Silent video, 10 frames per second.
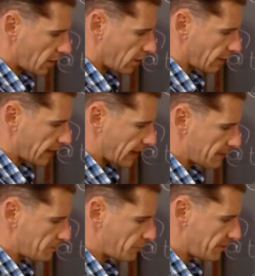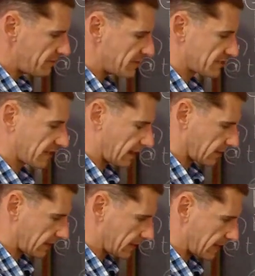on a previous
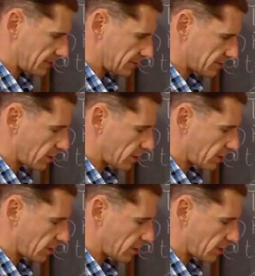calculation.